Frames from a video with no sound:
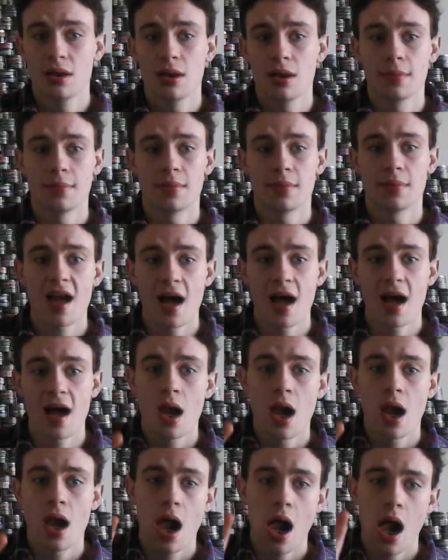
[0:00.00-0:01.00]
But yeah,
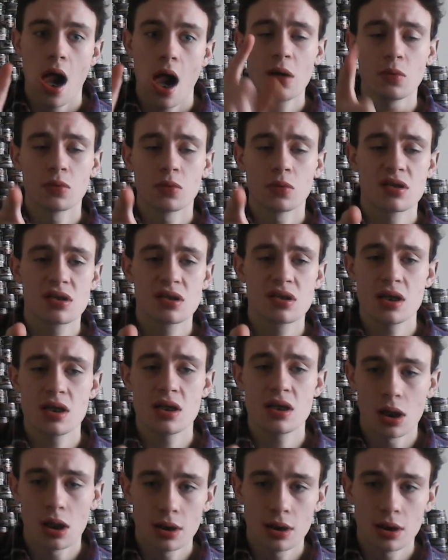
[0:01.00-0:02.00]
I will see
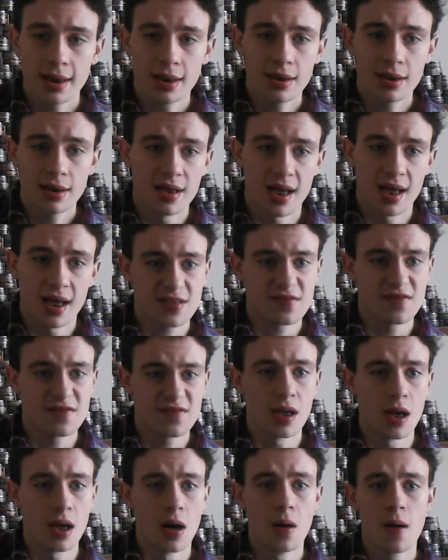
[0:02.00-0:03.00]
y'all later in the next
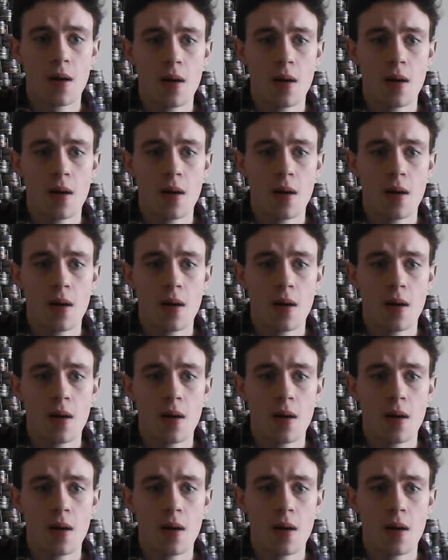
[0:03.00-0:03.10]
video.